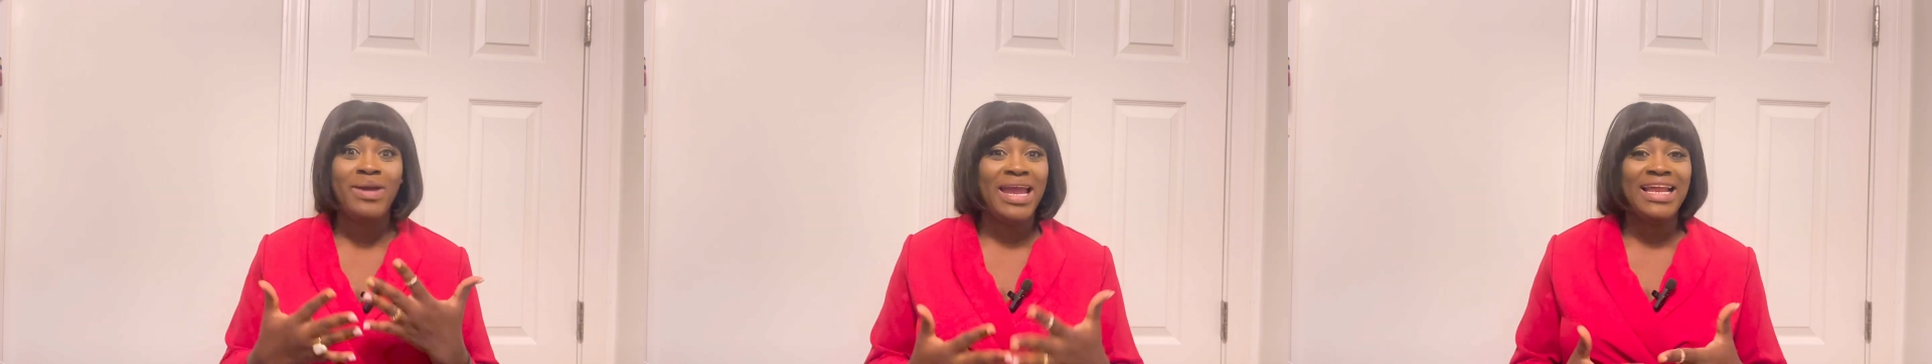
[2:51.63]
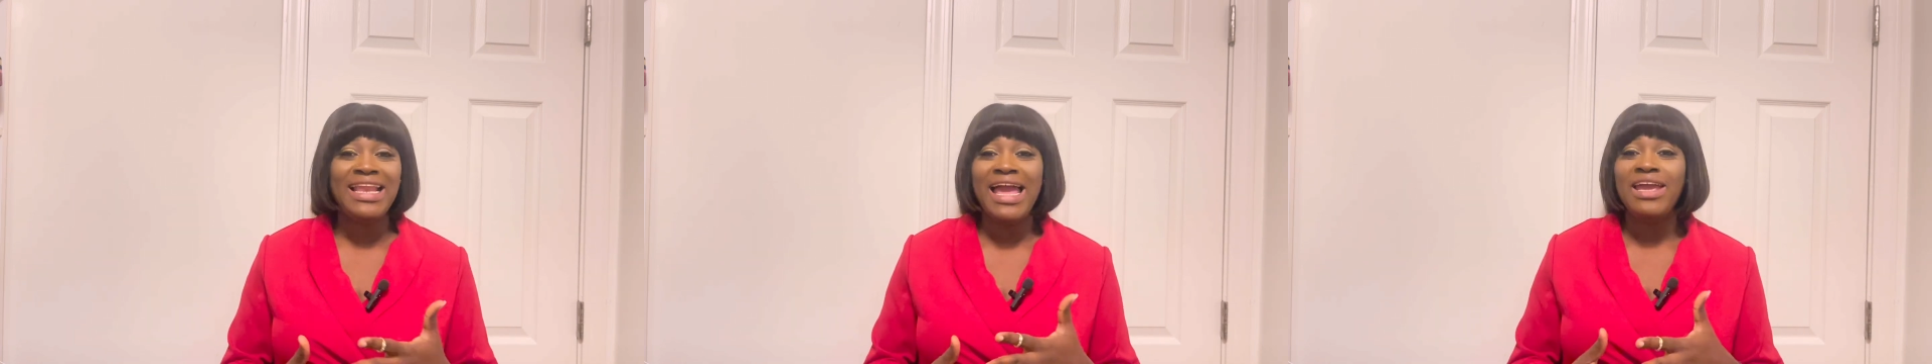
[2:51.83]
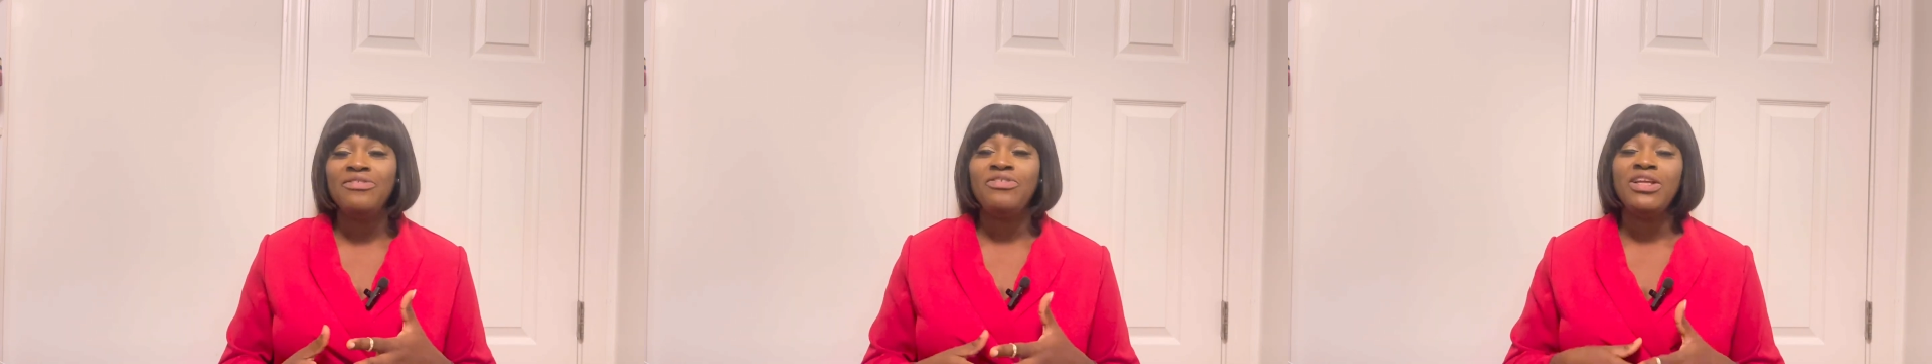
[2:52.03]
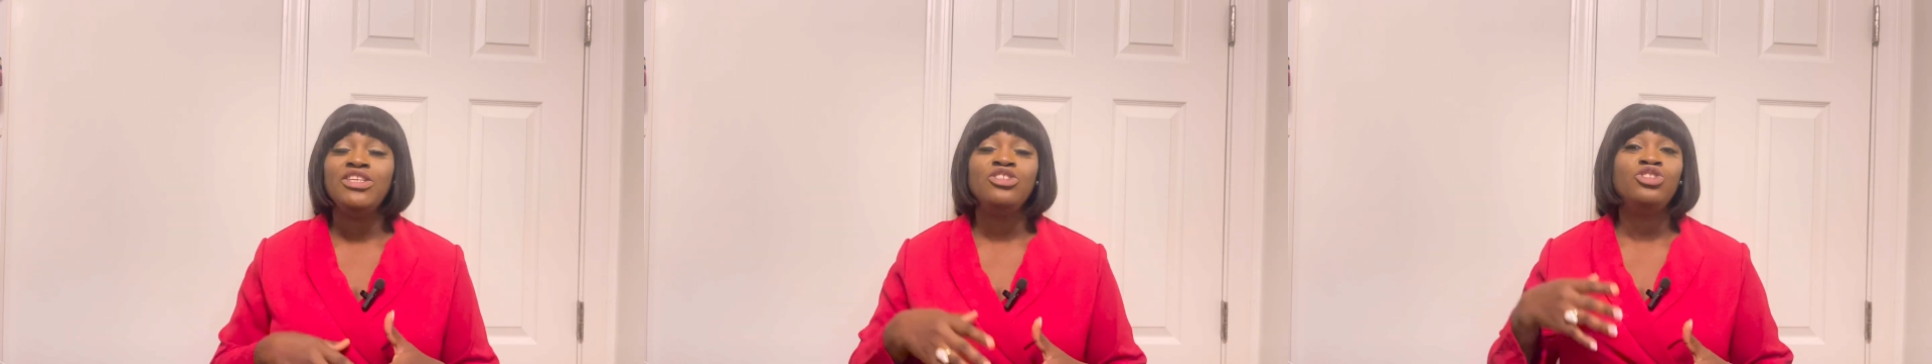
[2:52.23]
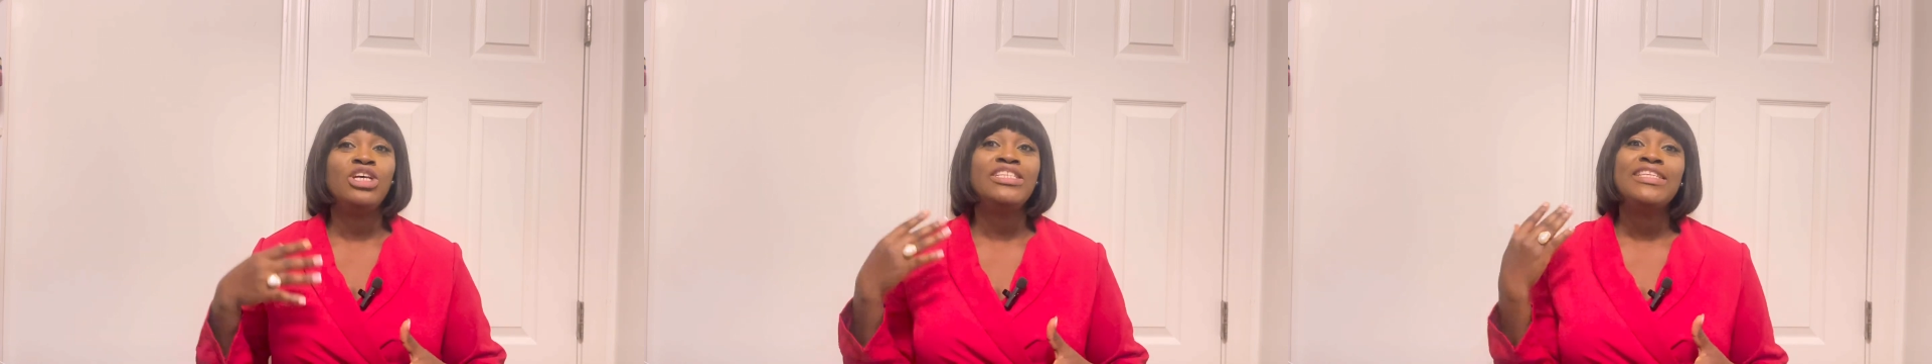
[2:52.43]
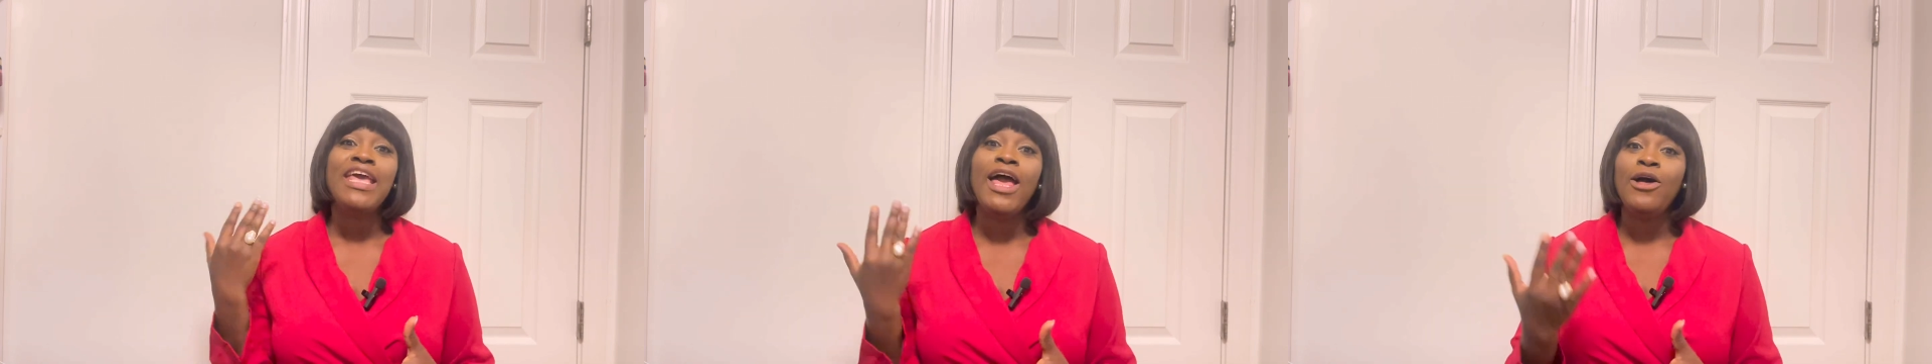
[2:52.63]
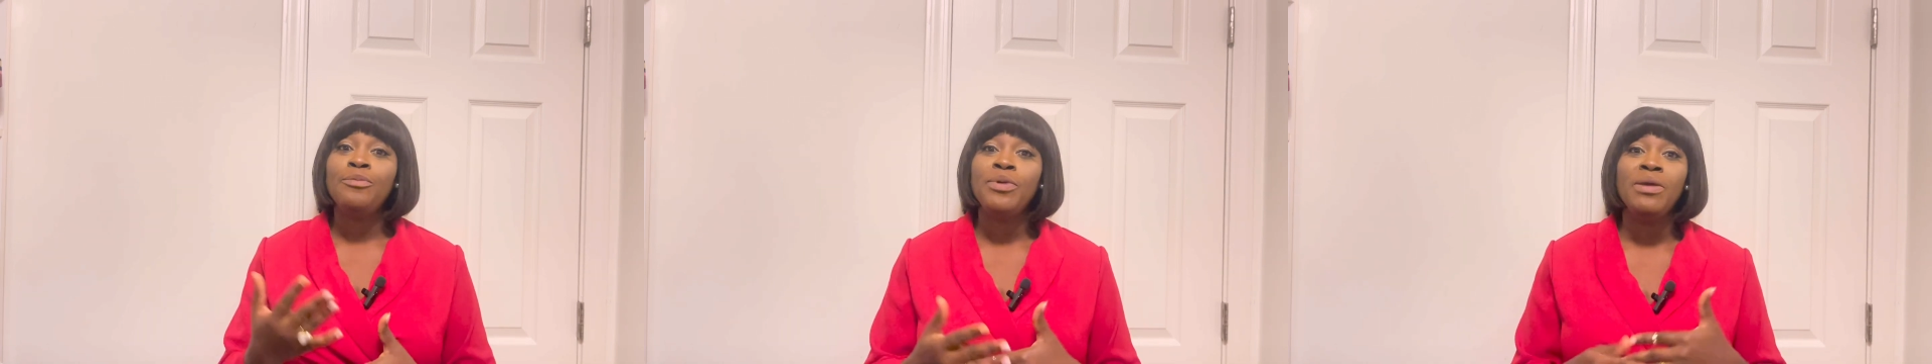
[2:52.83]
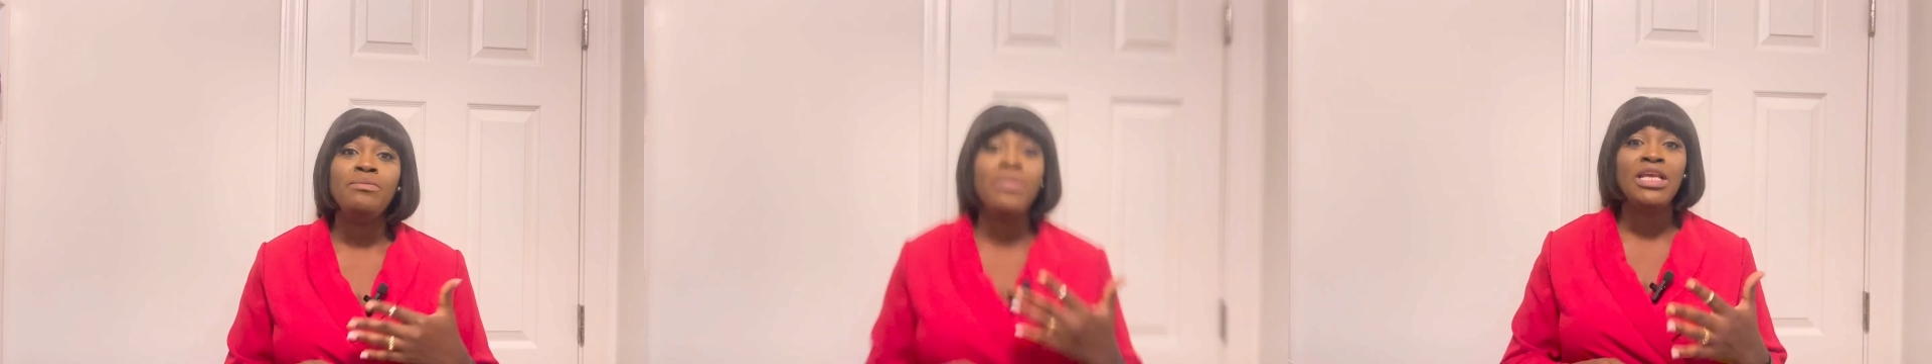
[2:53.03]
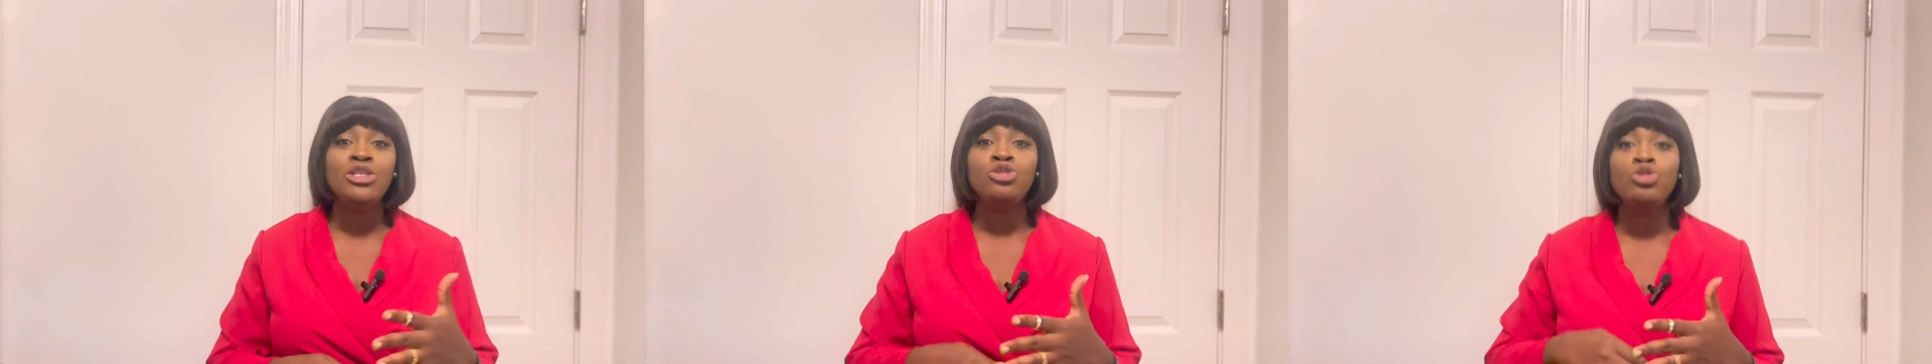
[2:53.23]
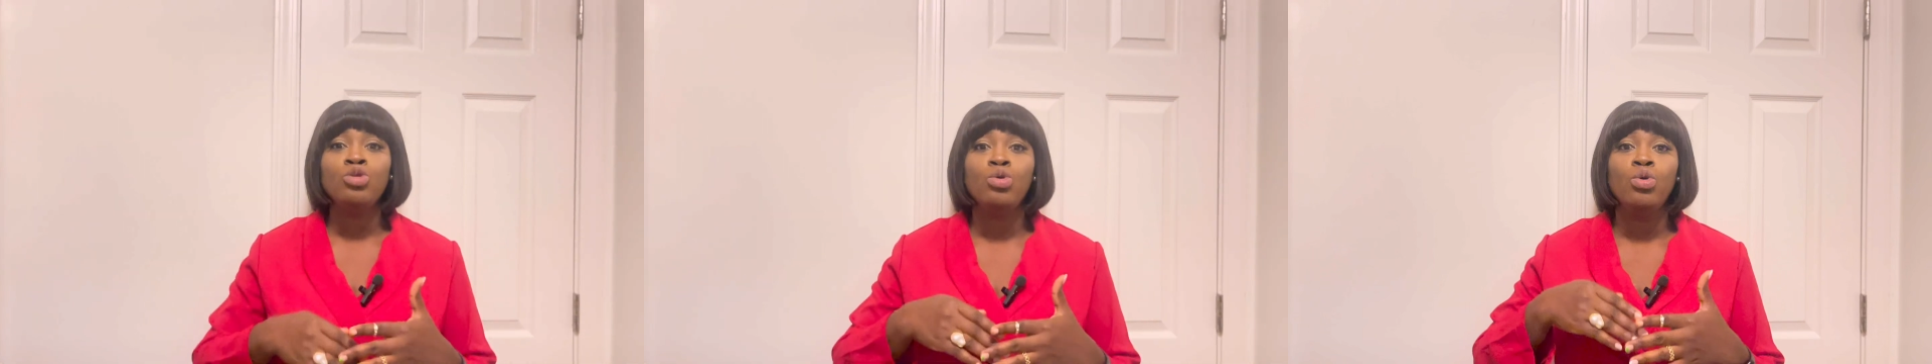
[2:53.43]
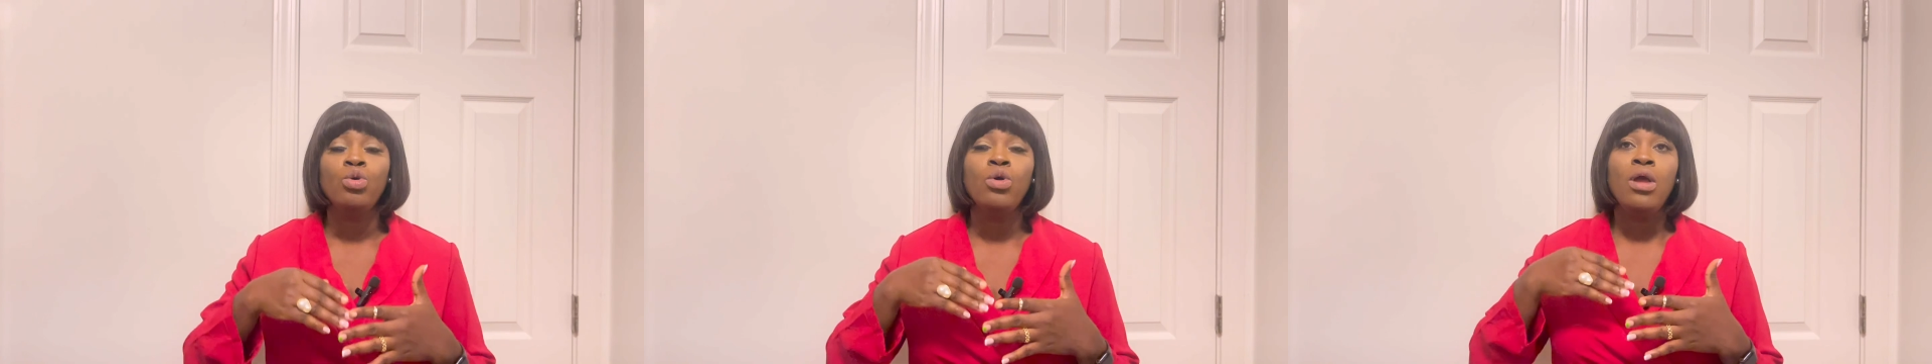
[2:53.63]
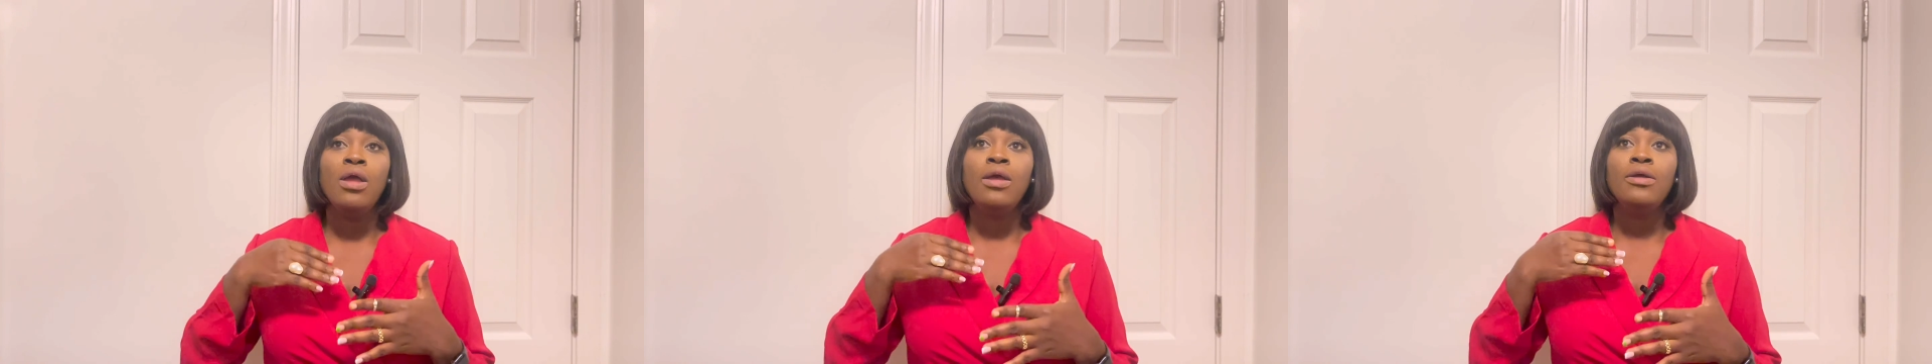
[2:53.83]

life, and He's just helping me to